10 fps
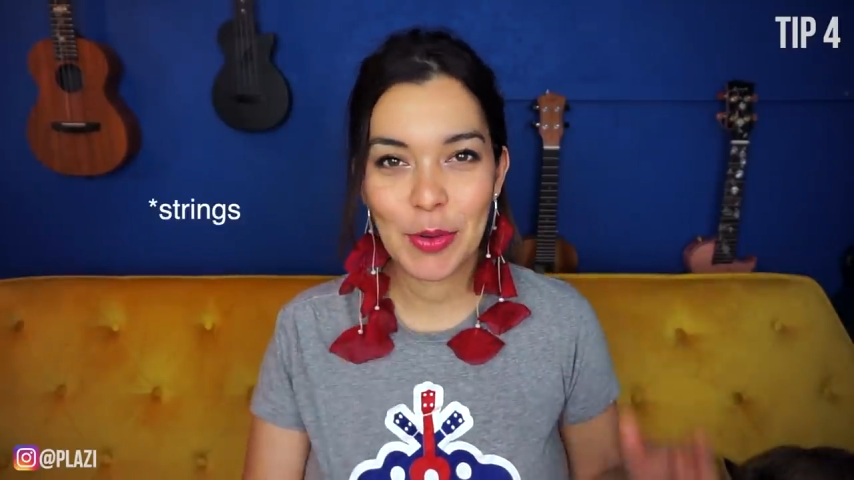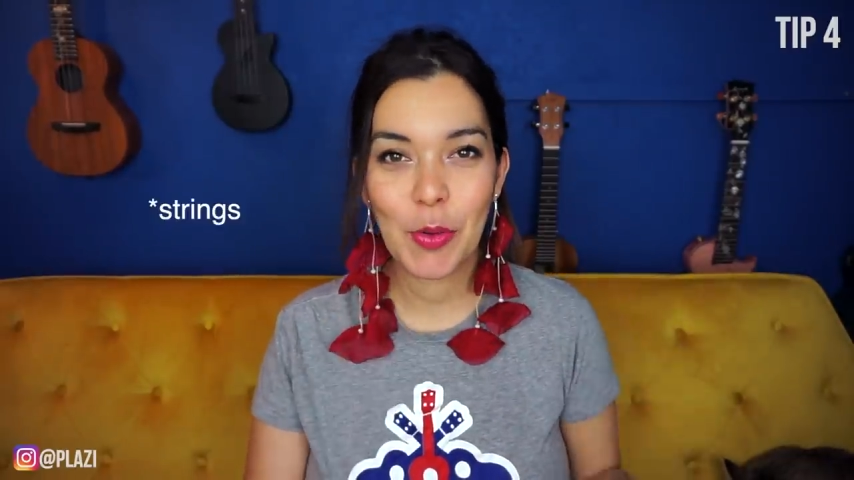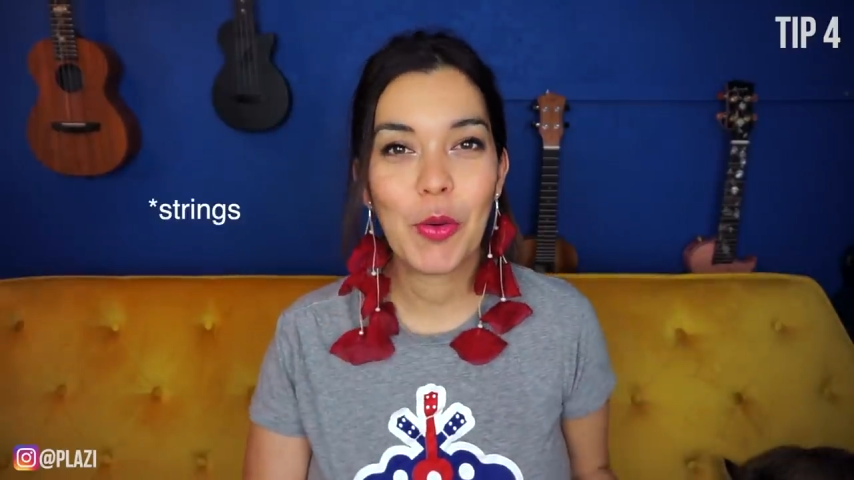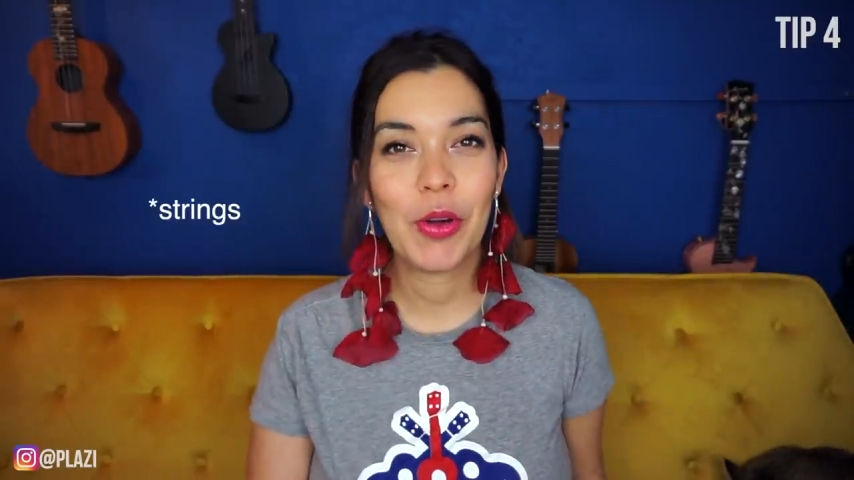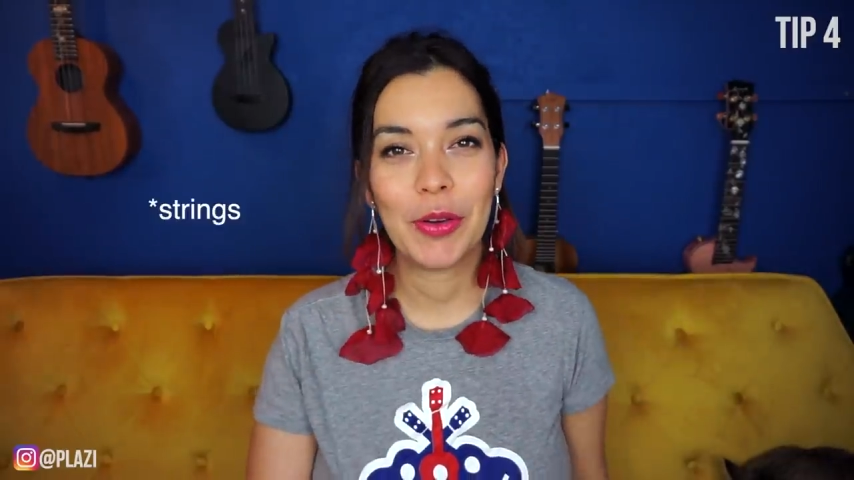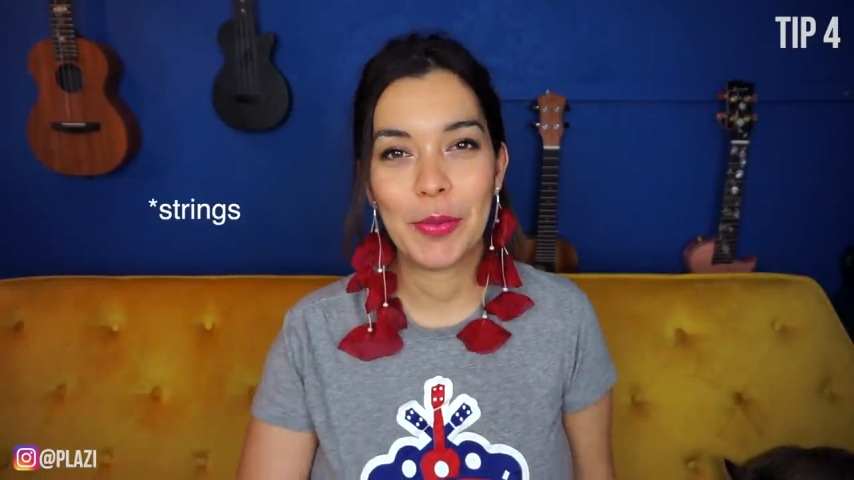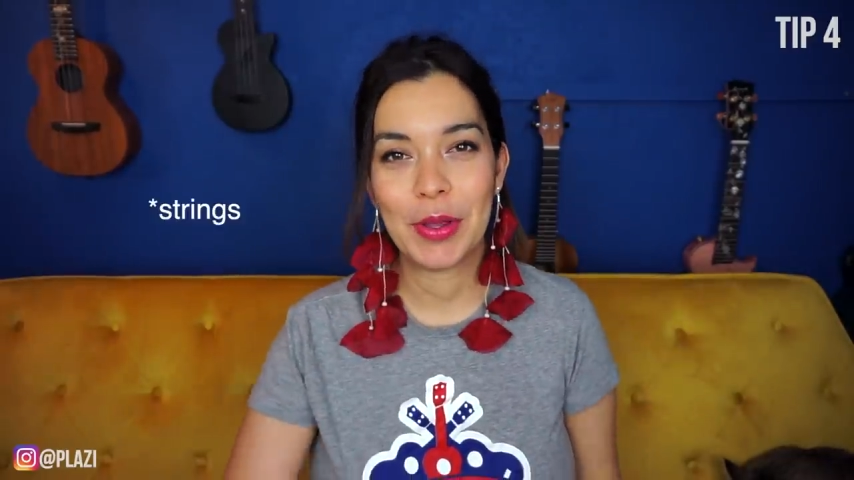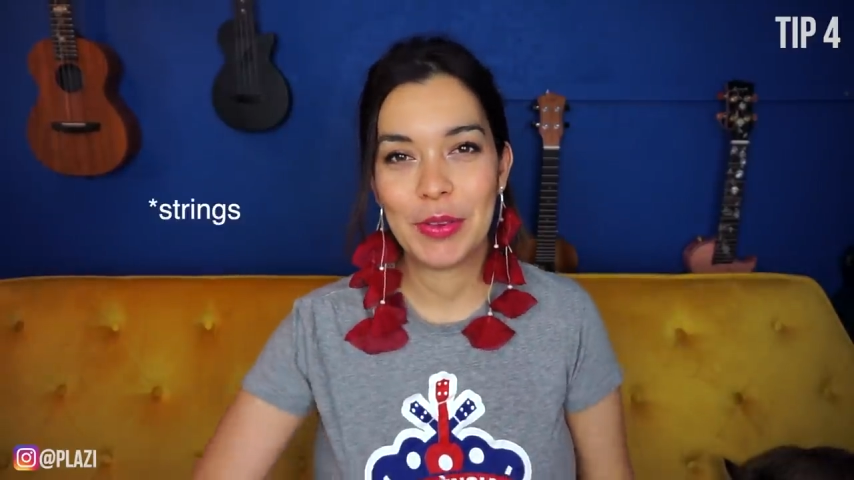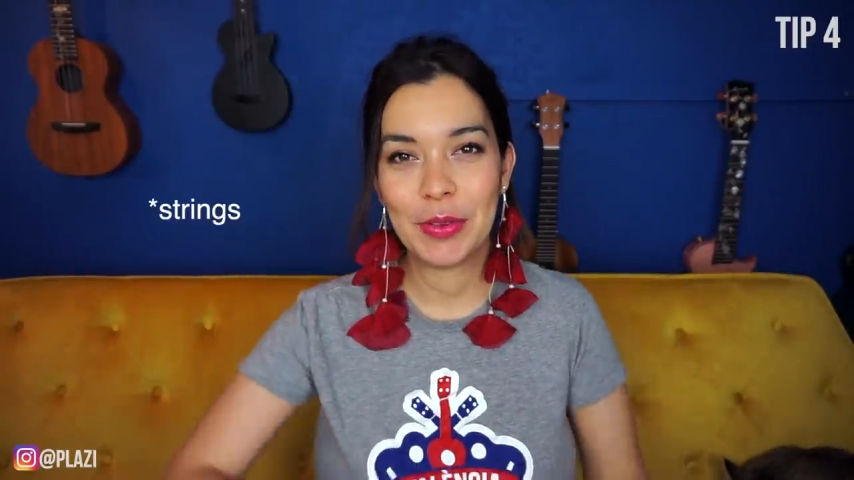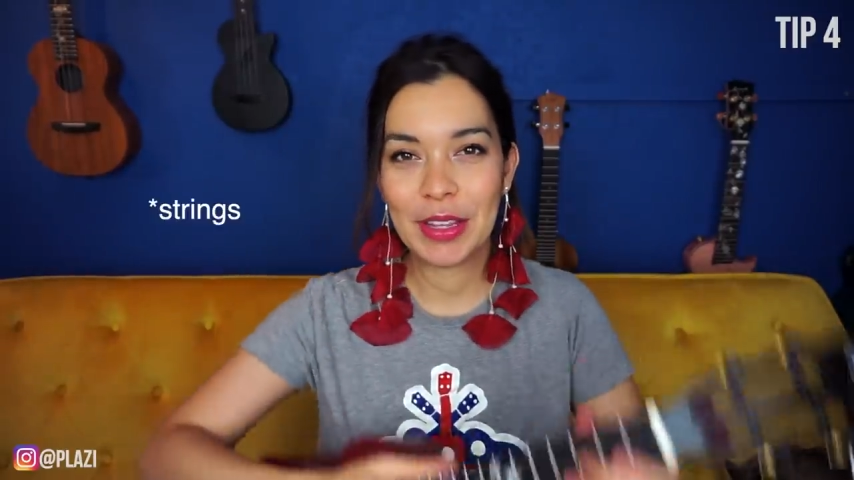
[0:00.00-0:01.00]
or
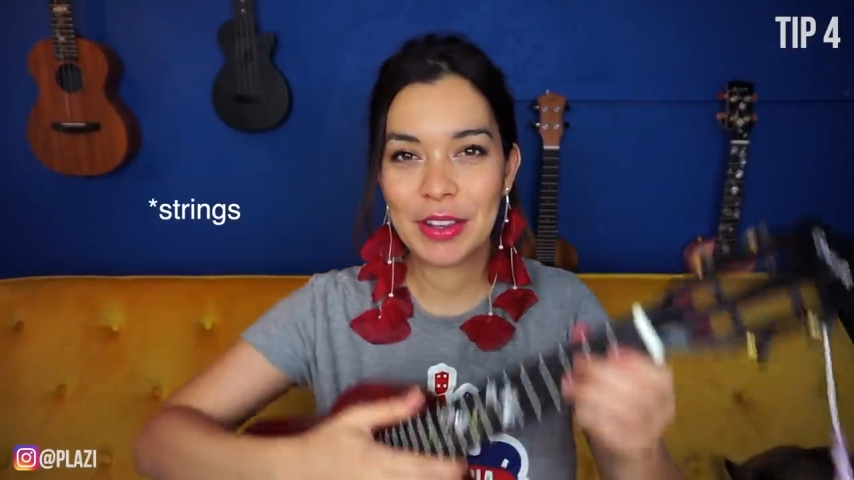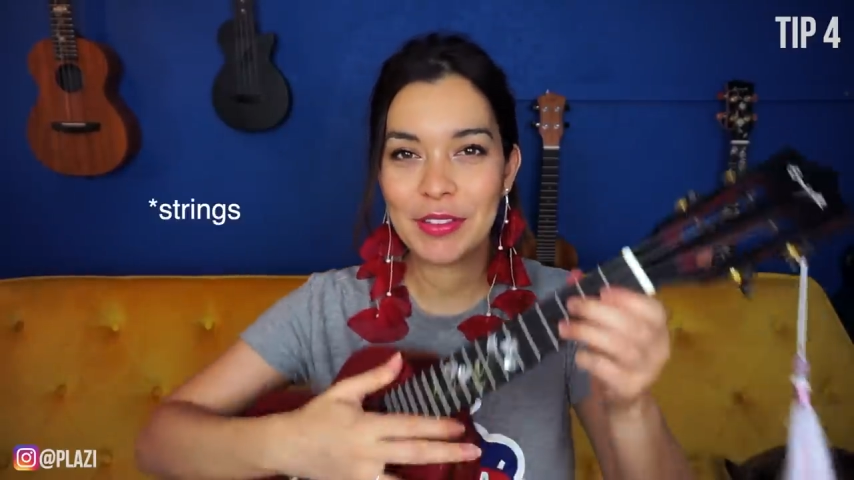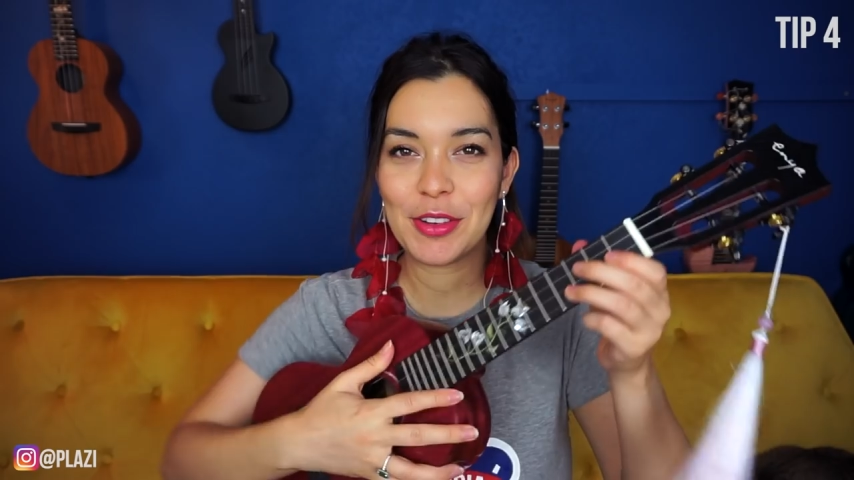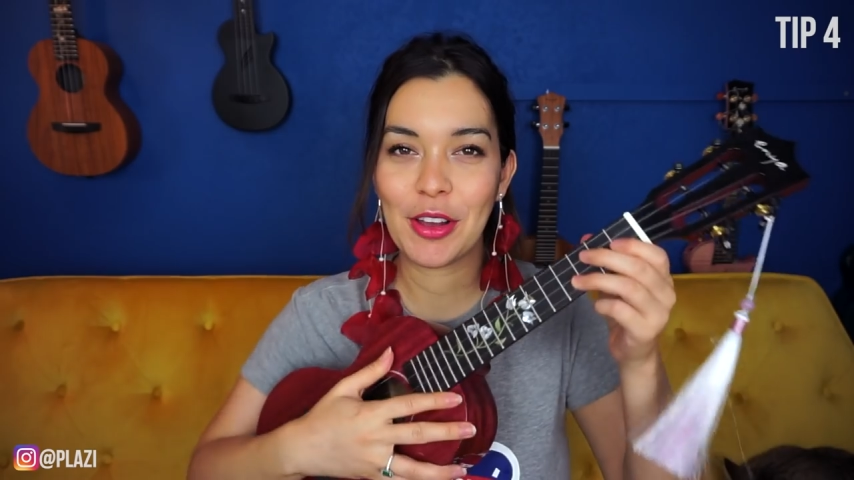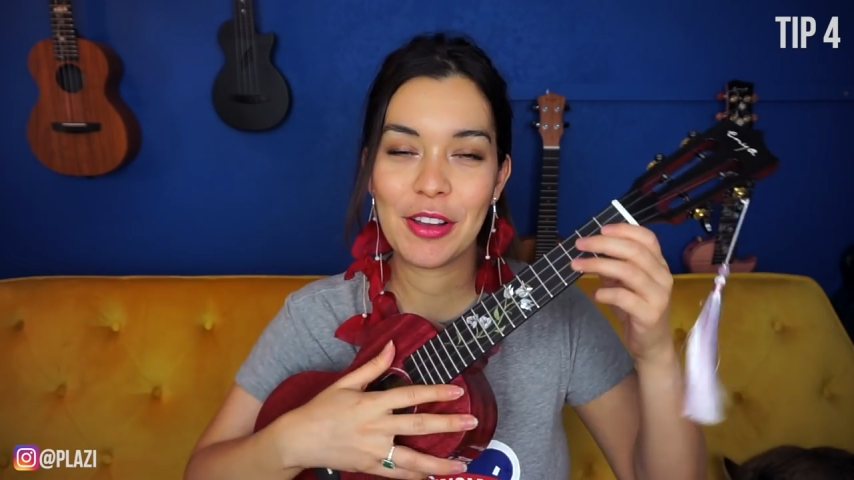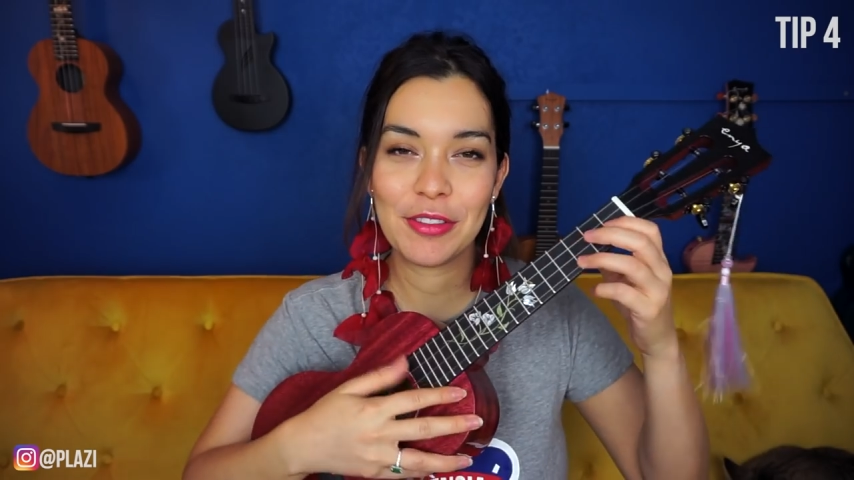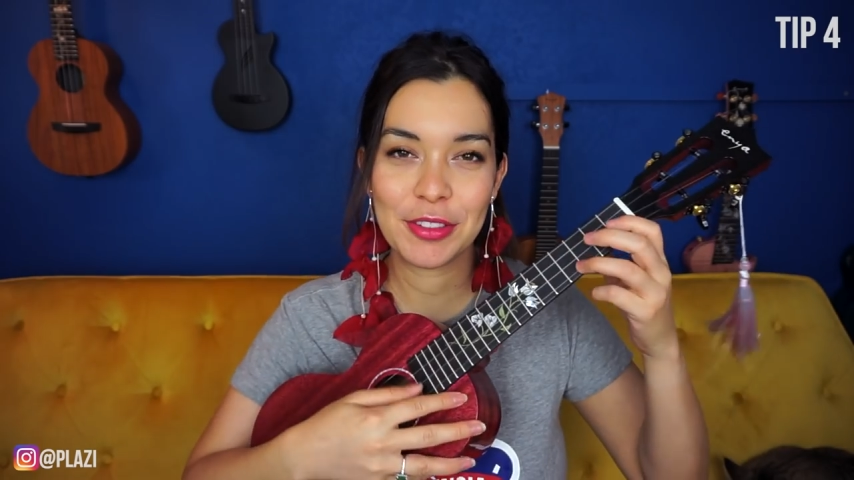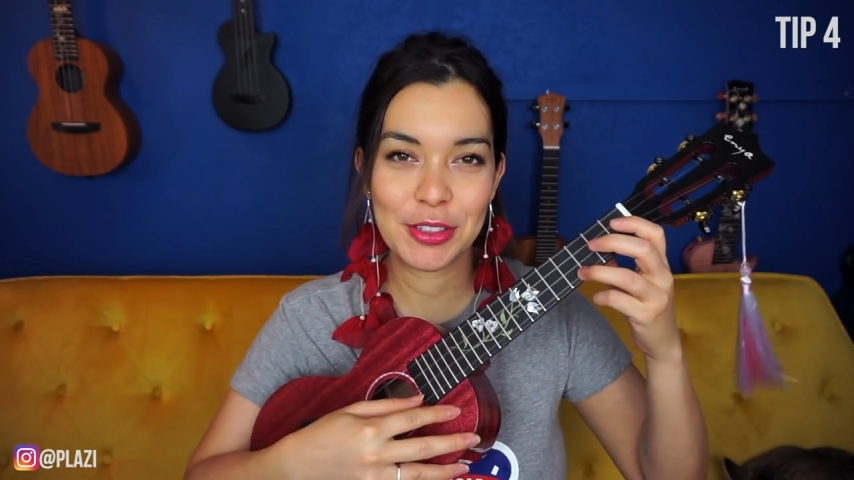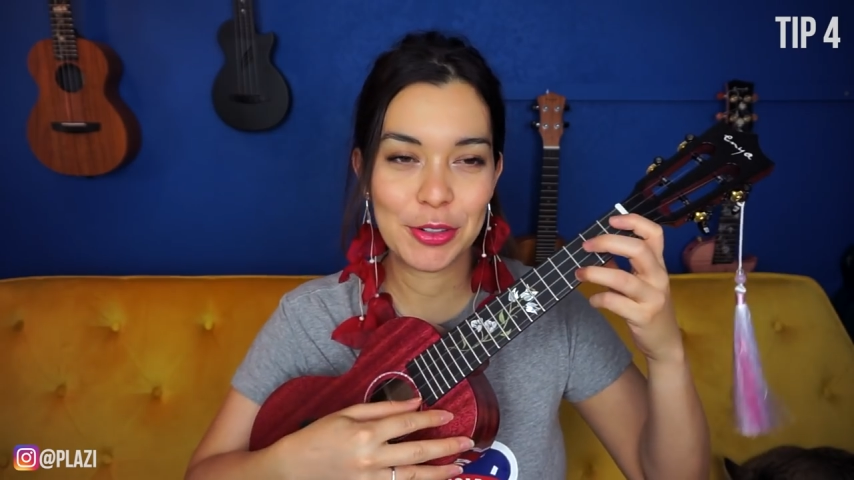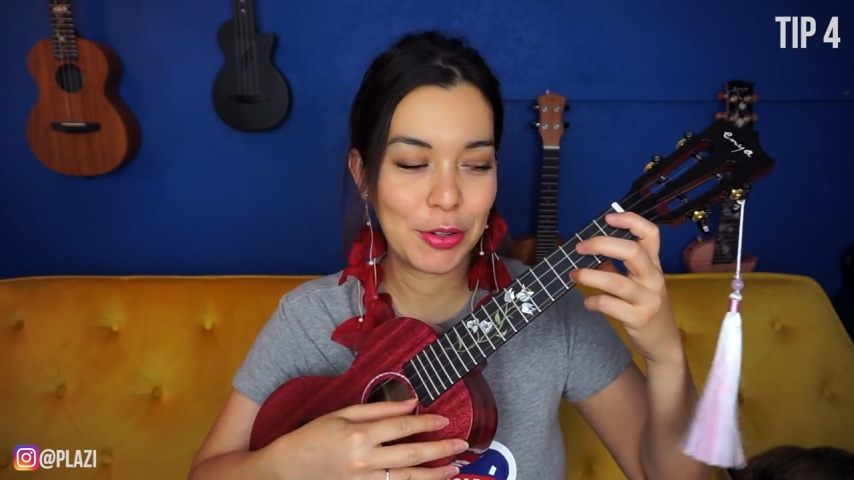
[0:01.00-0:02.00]
when you lift off
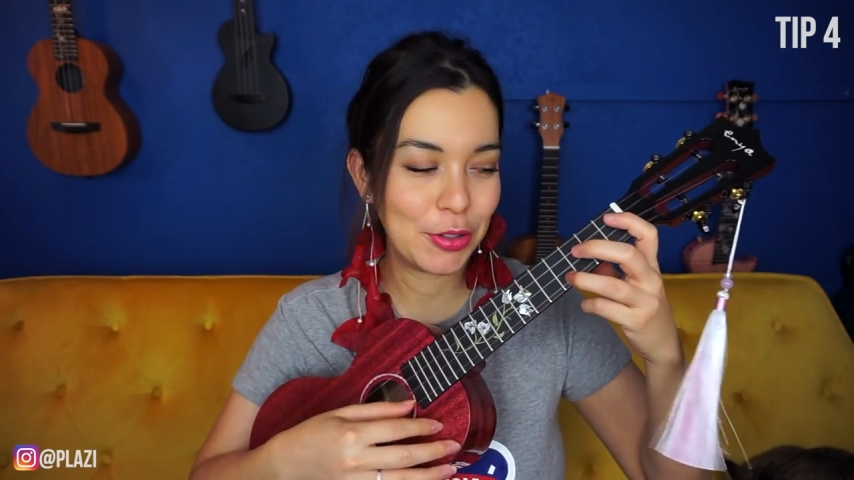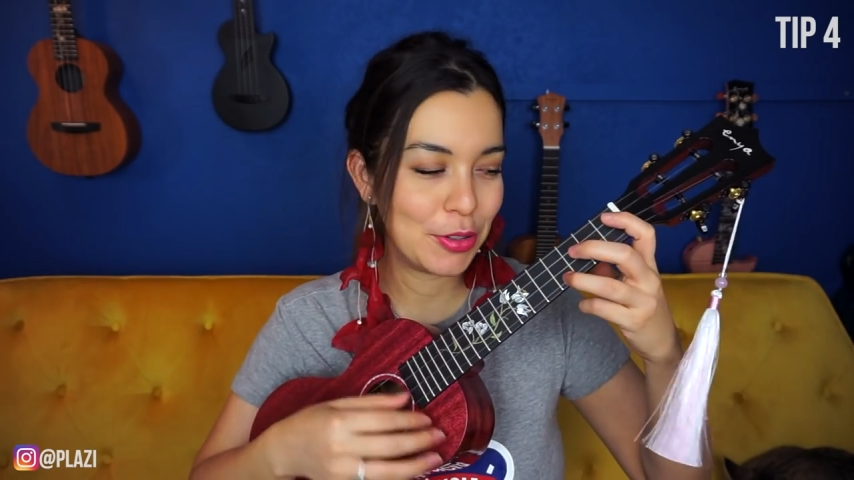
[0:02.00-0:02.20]
to go